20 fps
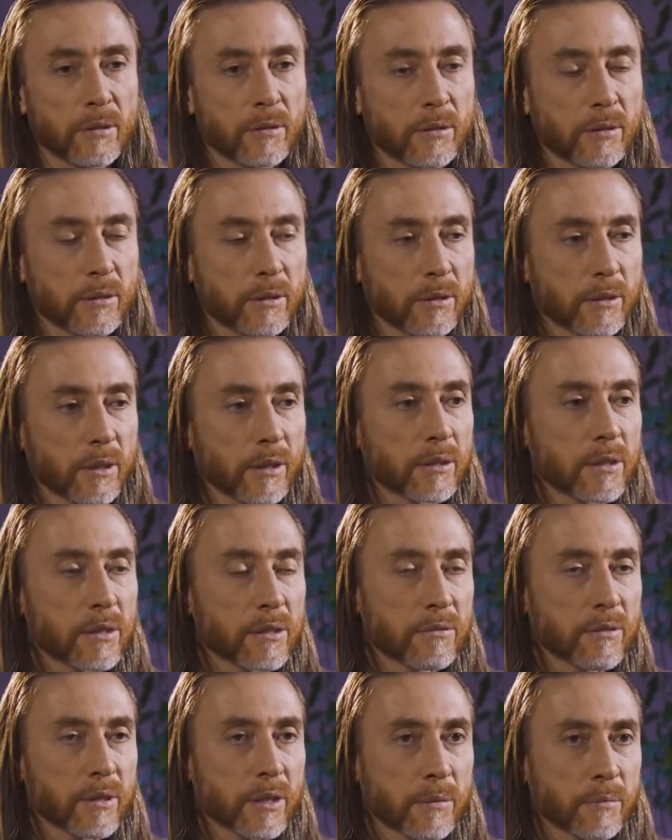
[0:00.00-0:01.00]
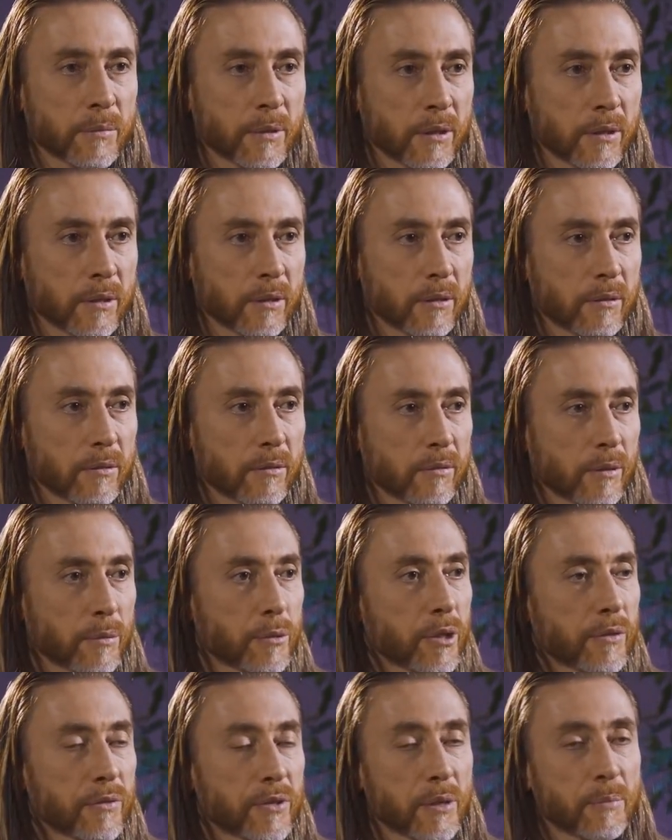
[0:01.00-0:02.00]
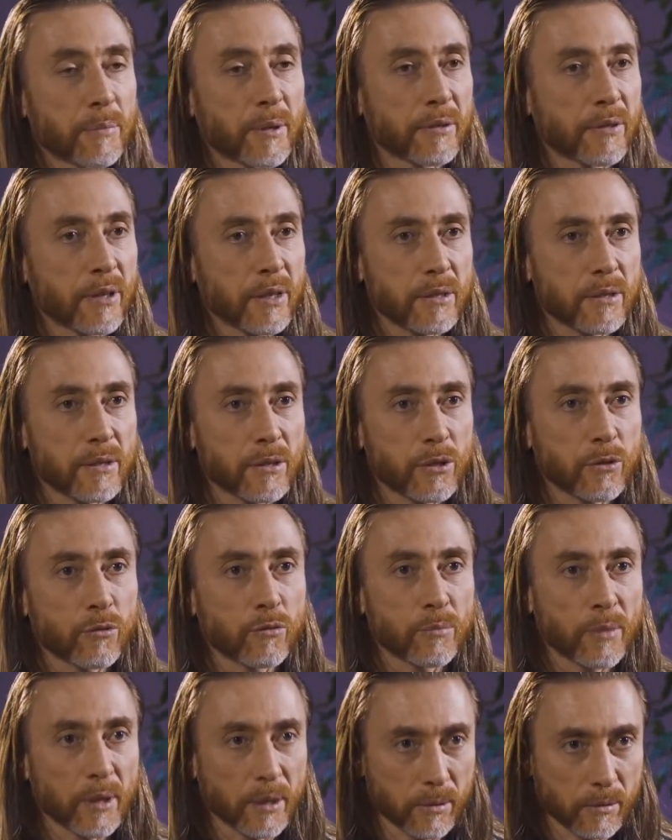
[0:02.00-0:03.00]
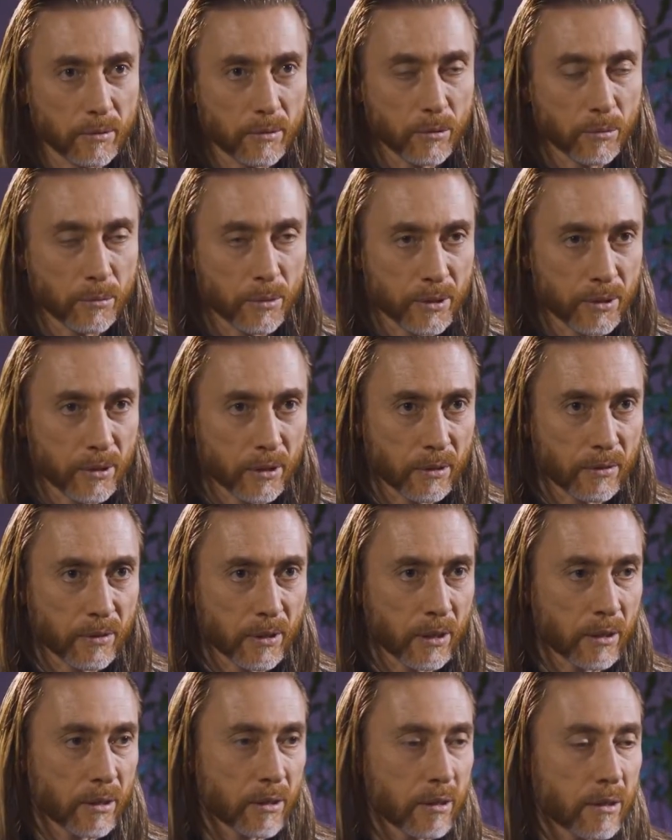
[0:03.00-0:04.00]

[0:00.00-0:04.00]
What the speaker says: This entire system, as we call it, all attachments of the mind.